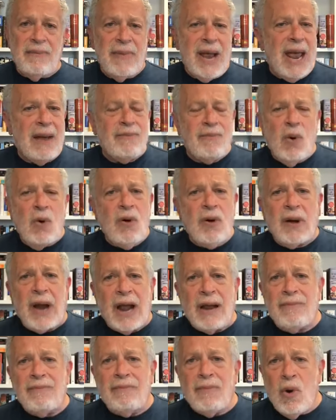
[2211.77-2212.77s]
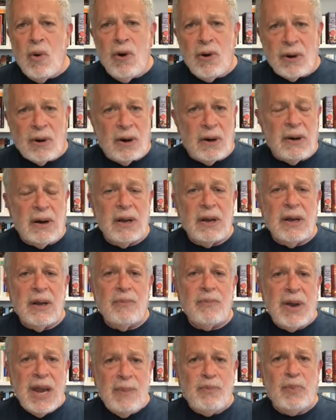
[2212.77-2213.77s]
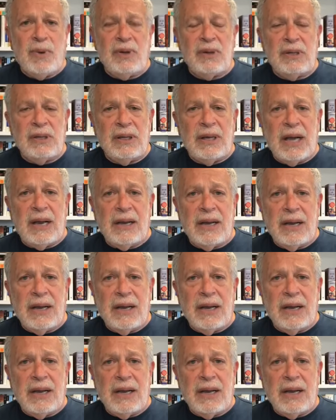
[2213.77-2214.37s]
and more people